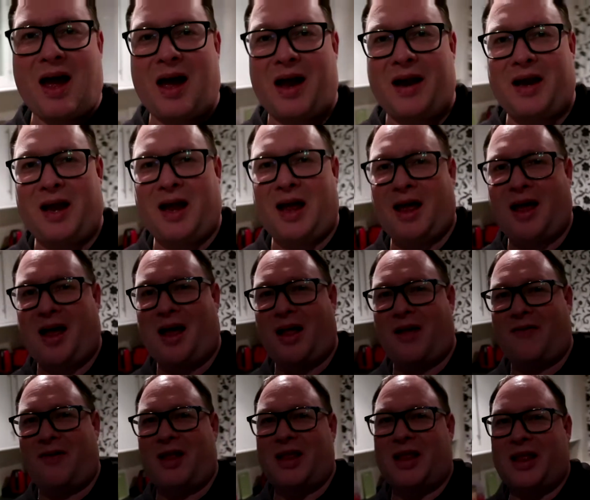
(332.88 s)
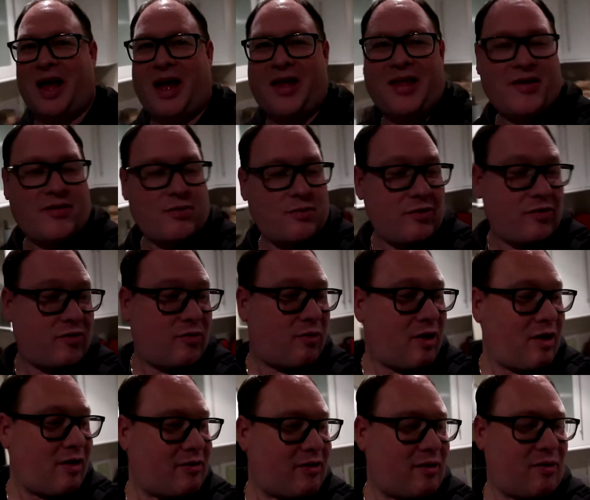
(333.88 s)
And yeah, I really like this one as
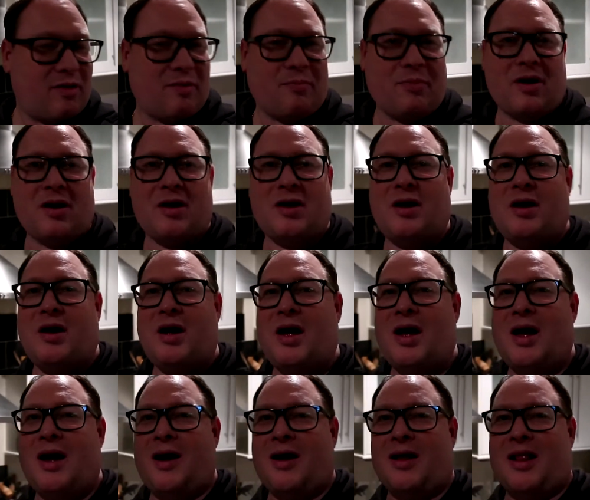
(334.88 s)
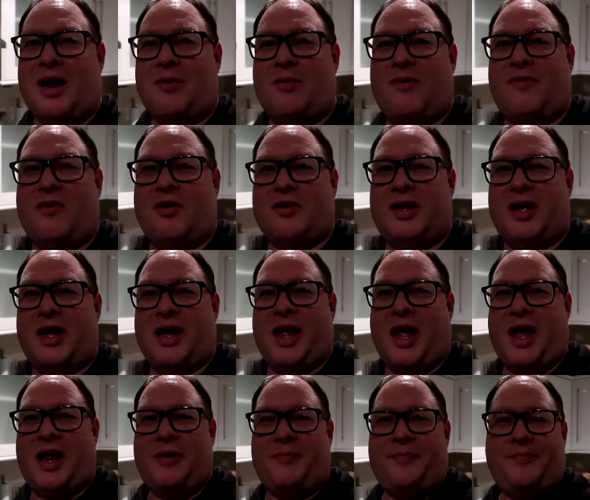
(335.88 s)
well, so I'm glad we've got it
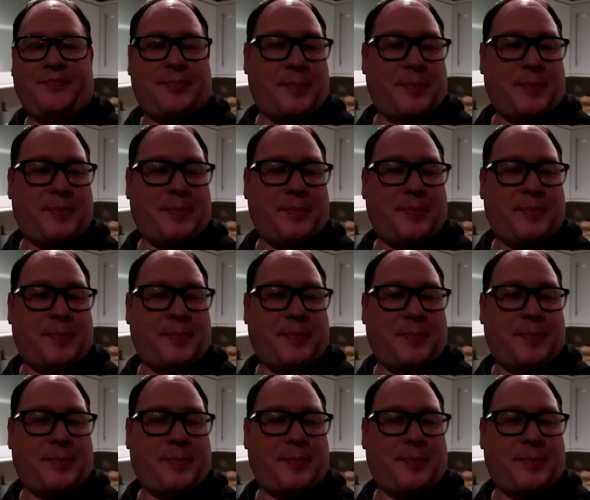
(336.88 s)
again.